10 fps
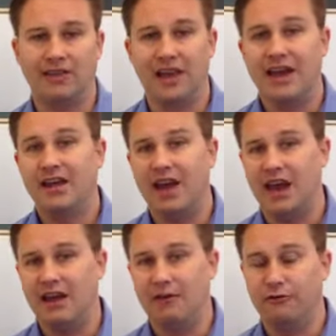like
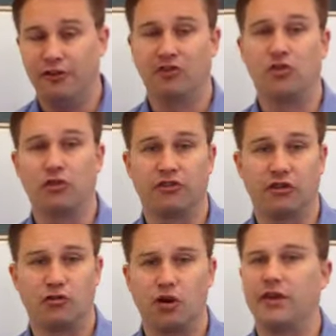a physical
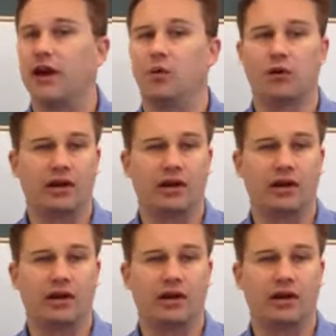server on the network.